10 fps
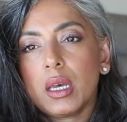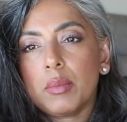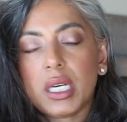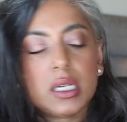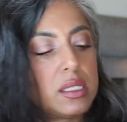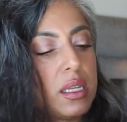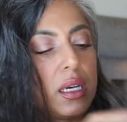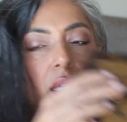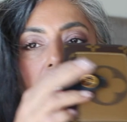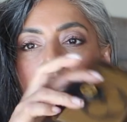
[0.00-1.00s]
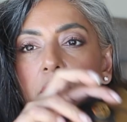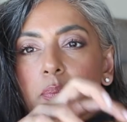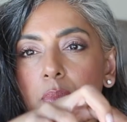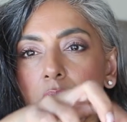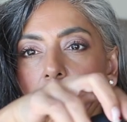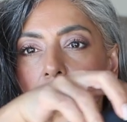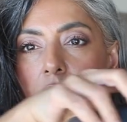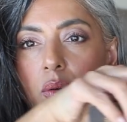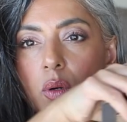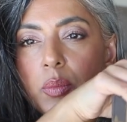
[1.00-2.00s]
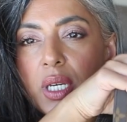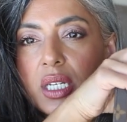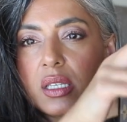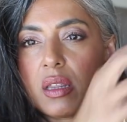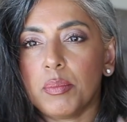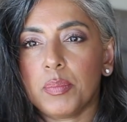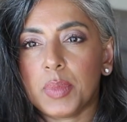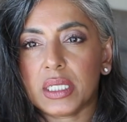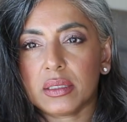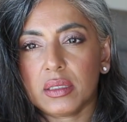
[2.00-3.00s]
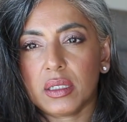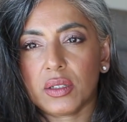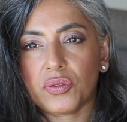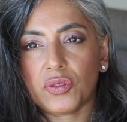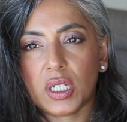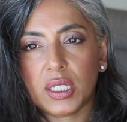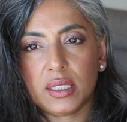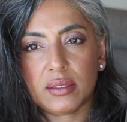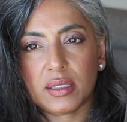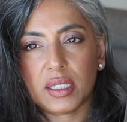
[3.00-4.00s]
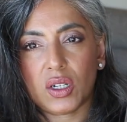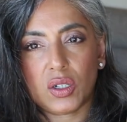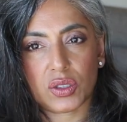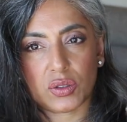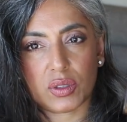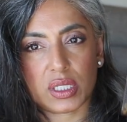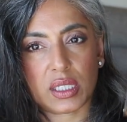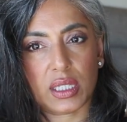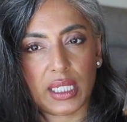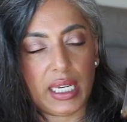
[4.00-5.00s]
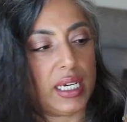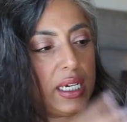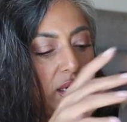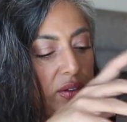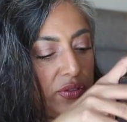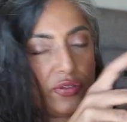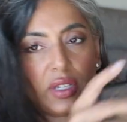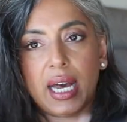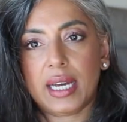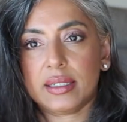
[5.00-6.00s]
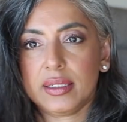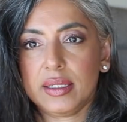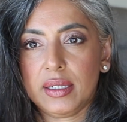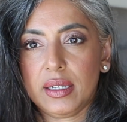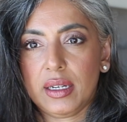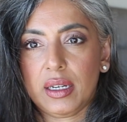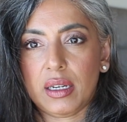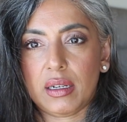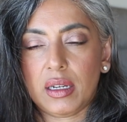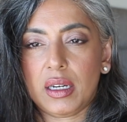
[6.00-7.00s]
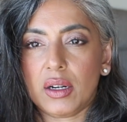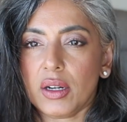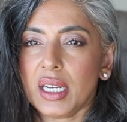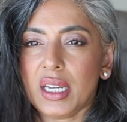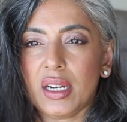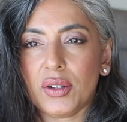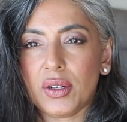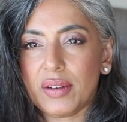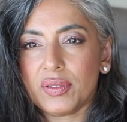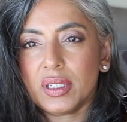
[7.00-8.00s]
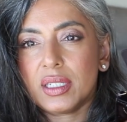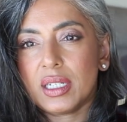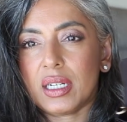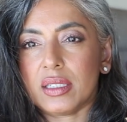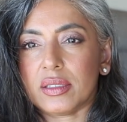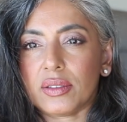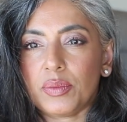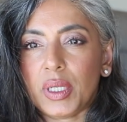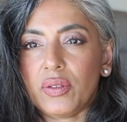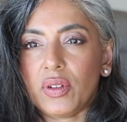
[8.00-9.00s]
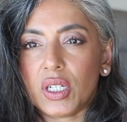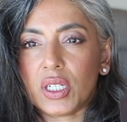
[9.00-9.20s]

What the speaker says: because of the clip or because of the button in the front, it also doesn't lay flat in here. In here, you have to kind of be very